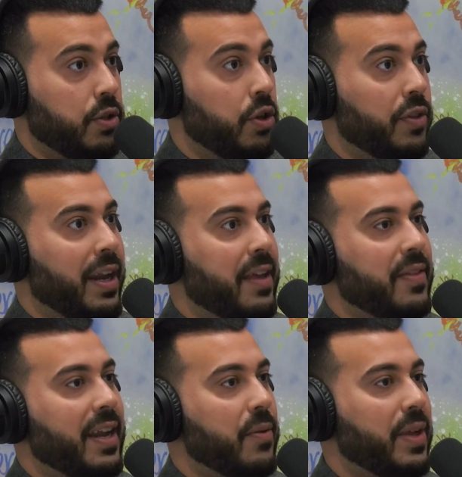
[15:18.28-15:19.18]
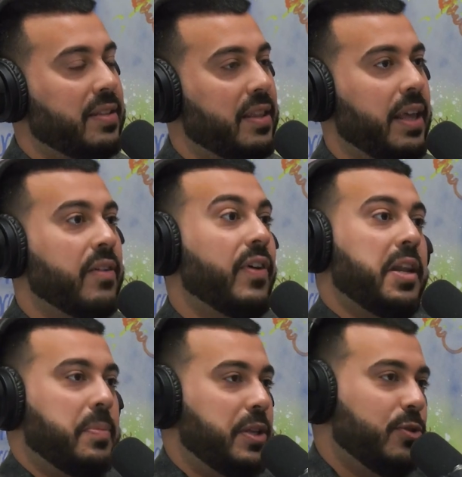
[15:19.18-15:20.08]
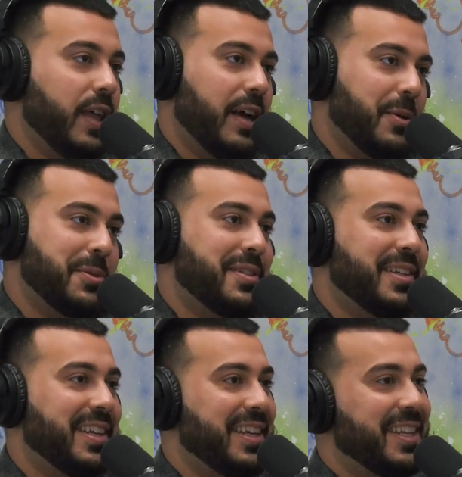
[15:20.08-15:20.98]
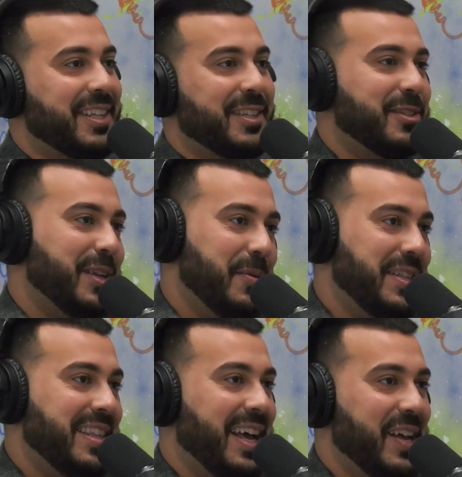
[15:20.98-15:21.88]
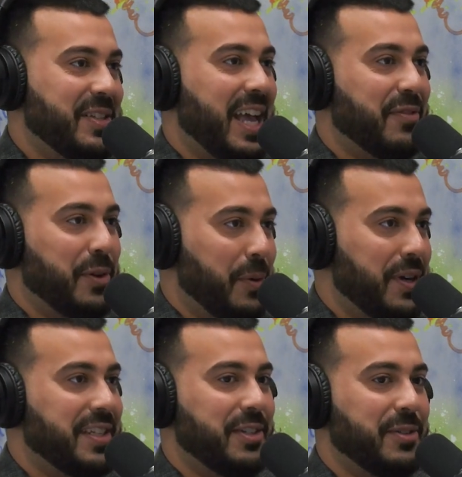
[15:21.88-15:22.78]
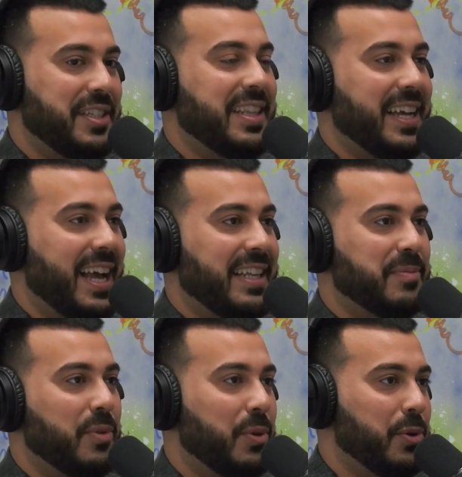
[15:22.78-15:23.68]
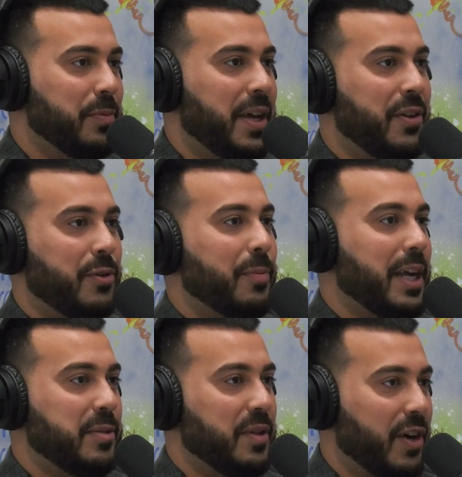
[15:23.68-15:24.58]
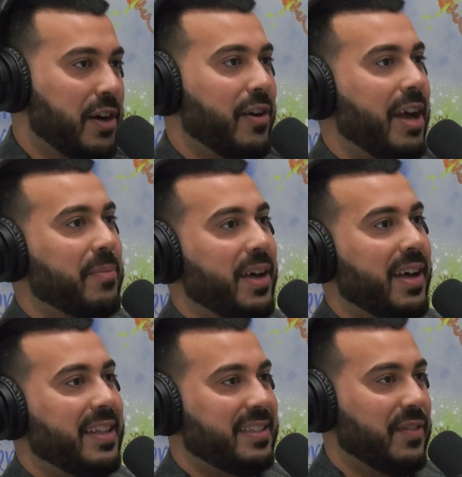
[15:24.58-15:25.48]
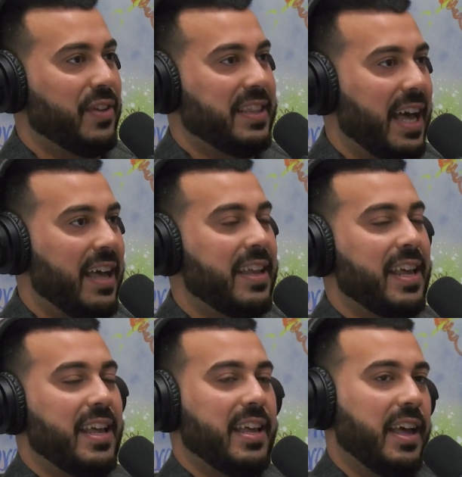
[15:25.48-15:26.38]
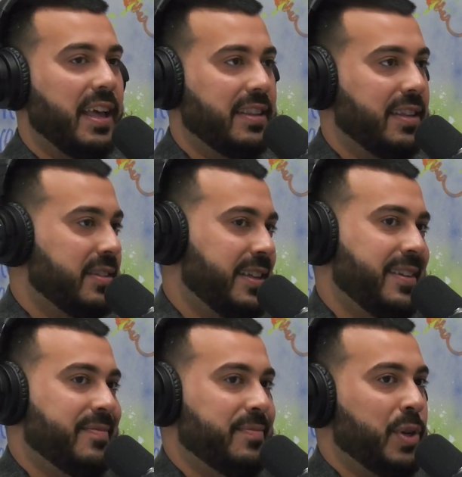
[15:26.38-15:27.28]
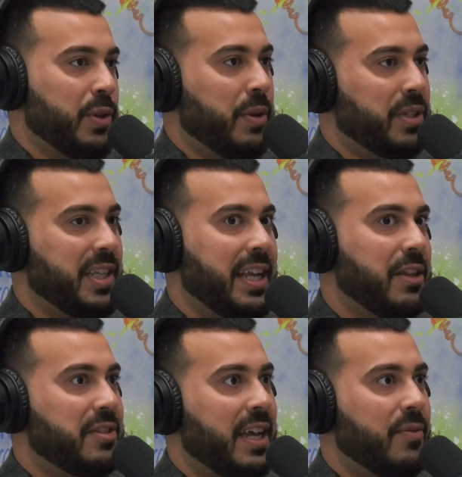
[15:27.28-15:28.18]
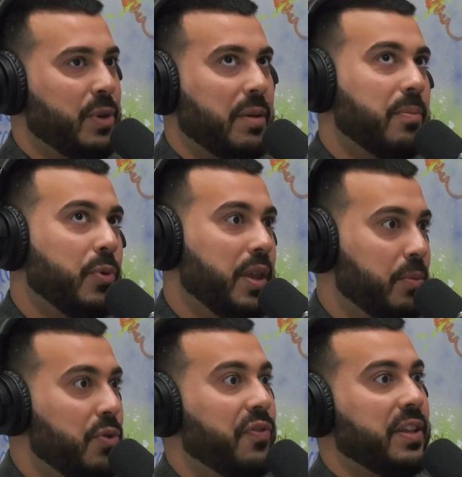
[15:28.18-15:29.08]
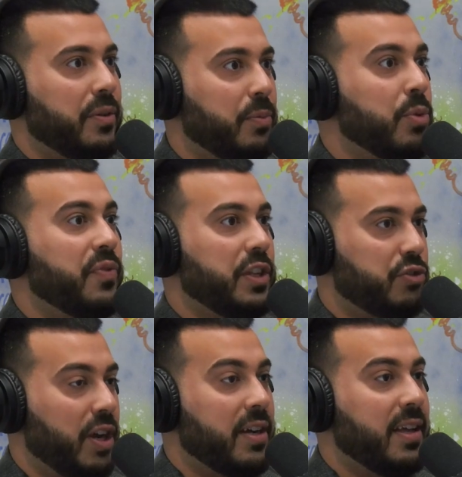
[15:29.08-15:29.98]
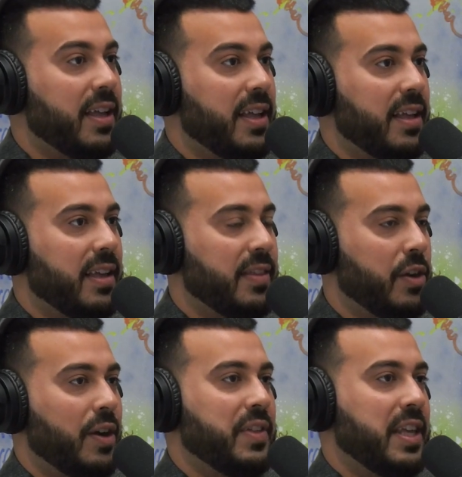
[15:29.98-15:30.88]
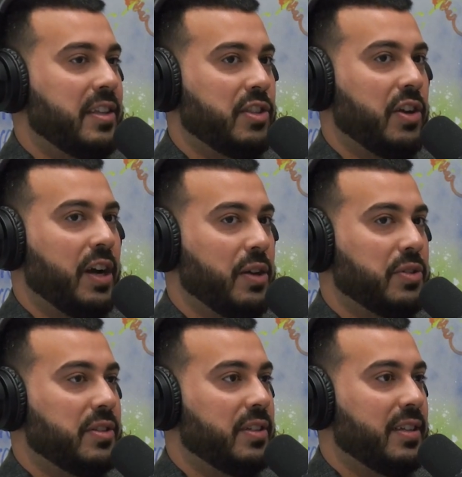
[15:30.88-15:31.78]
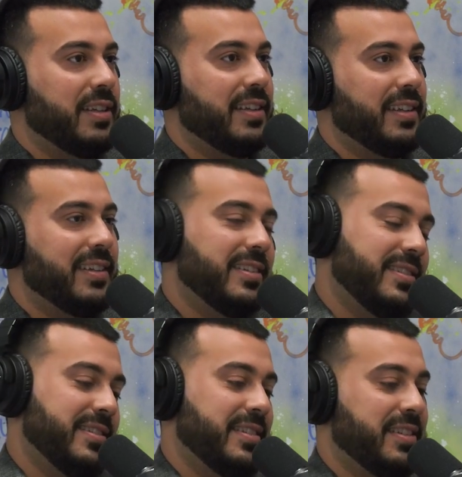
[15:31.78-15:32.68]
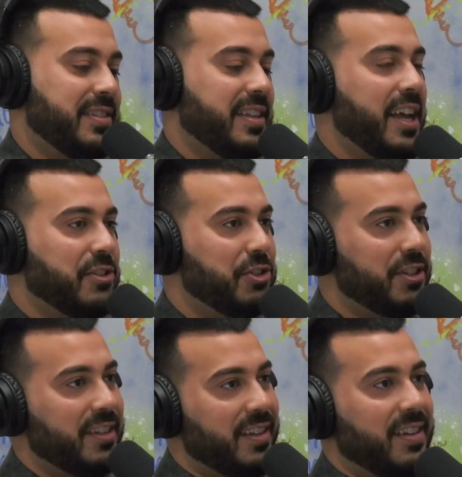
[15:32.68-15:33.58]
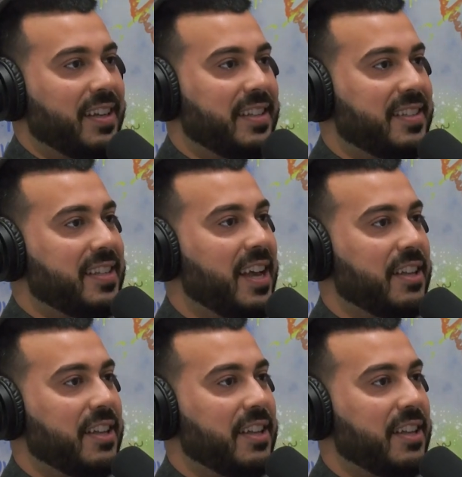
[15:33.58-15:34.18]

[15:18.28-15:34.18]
you know, then I went to. They invited me to the house, so I went to the house afterwards, and you see the guy's old mother, reminds me of our grandma and stuff like that. And it's like, bro, they were sitting outside with a moving truck. They don't have the keys to their house. Yeah, some people just don't have a heart, man. It's crazy.